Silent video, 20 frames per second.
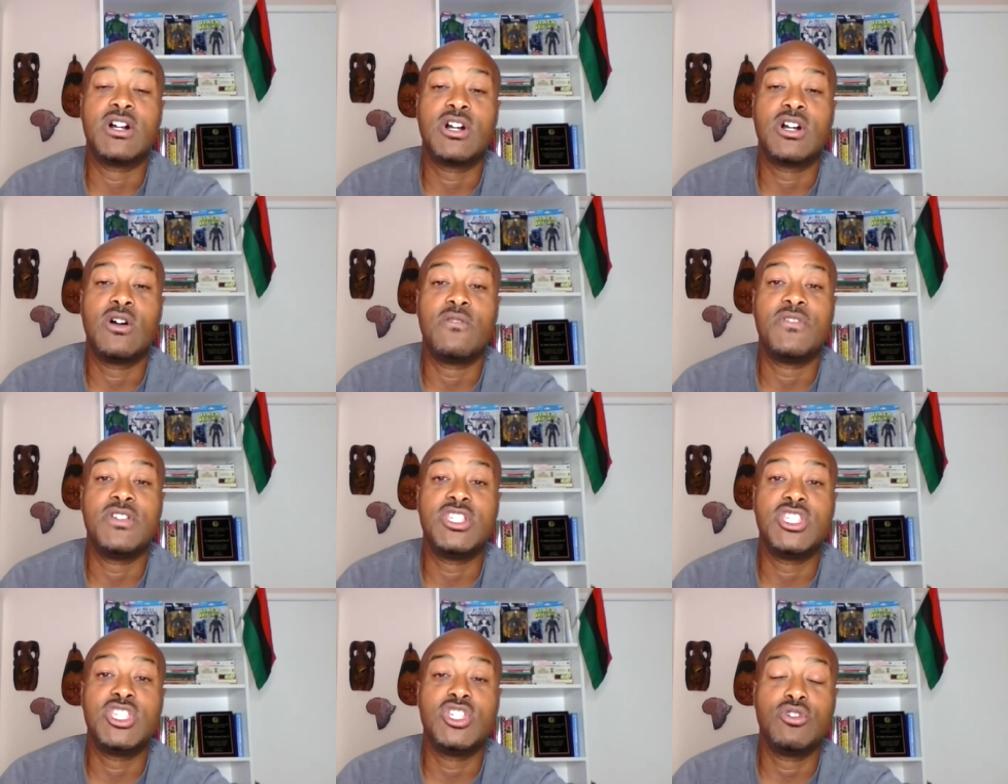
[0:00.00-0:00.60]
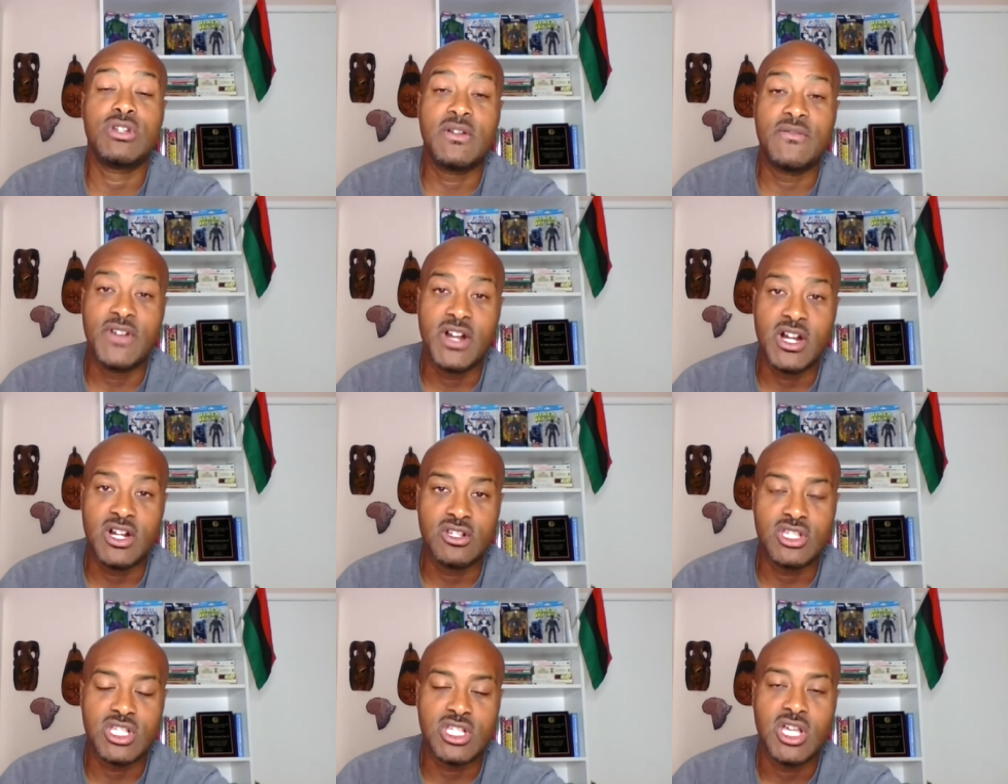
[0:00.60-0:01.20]
Kofi's
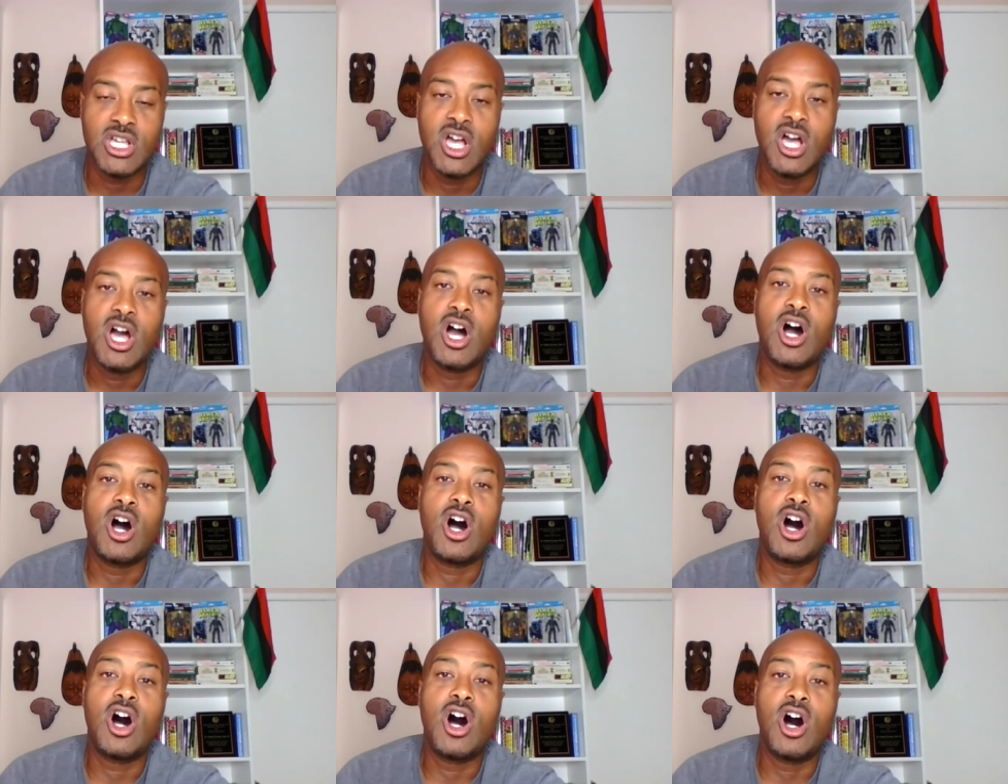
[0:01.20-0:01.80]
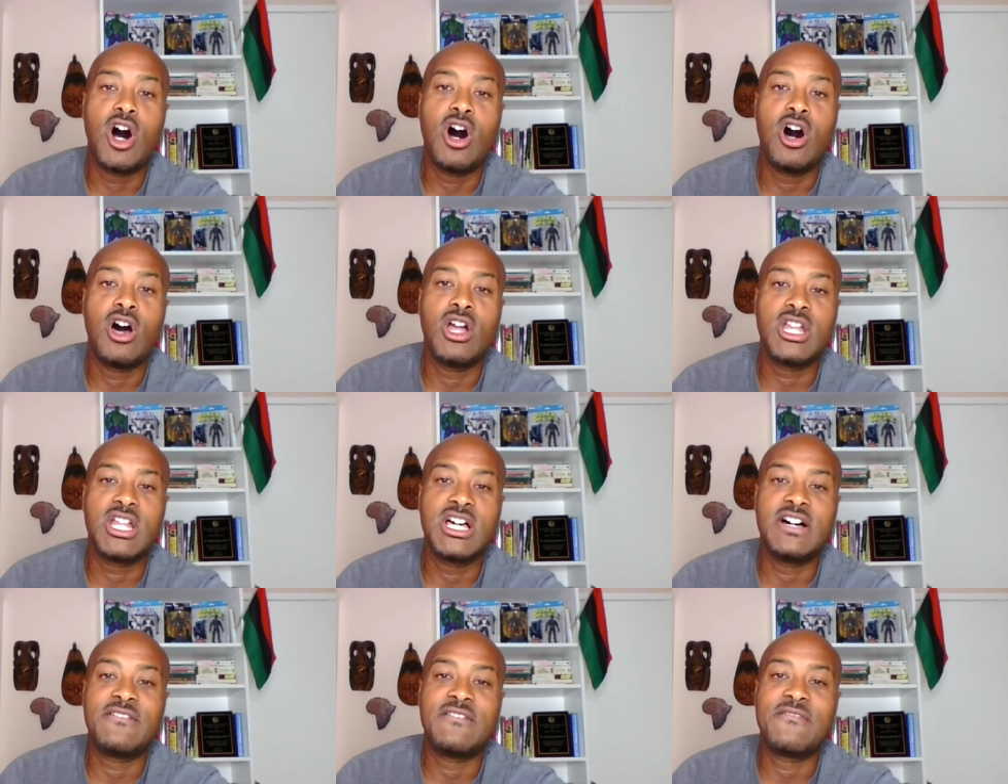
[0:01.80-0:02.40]
Universe, Hall
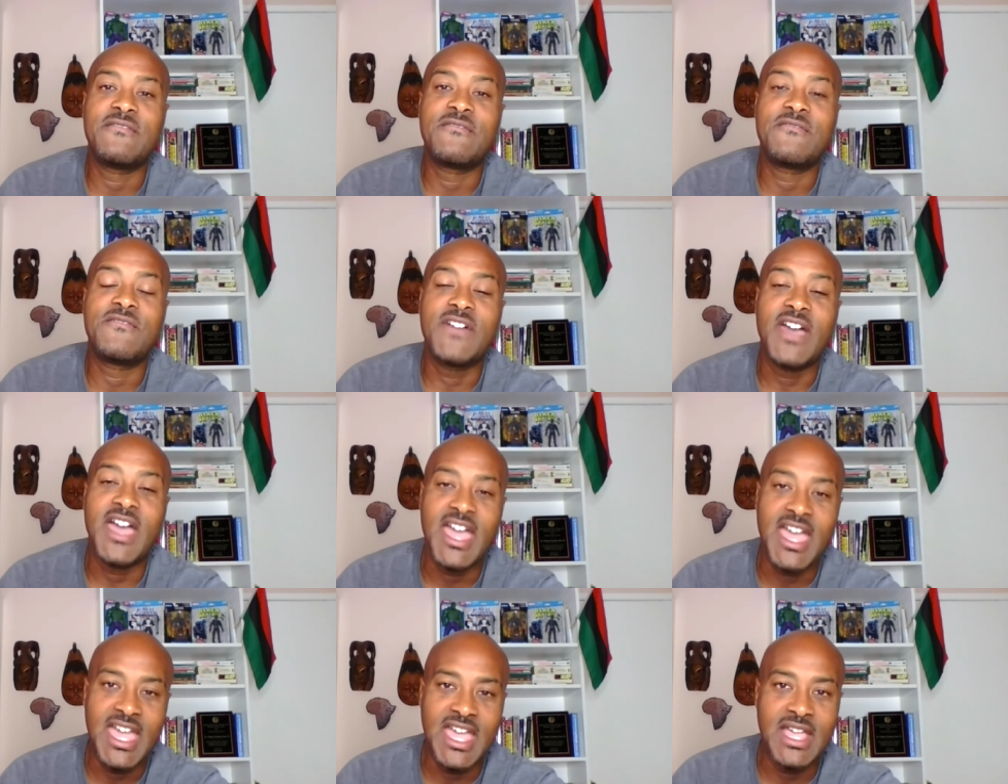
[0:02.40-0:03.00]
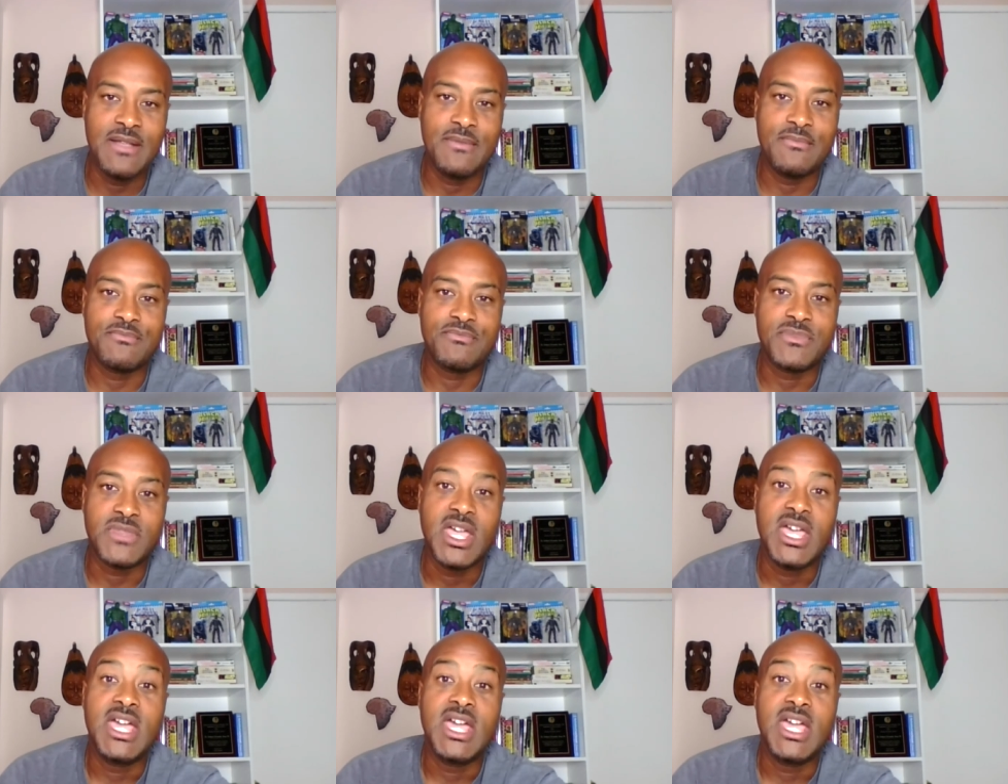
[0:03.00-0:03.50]
of Fame.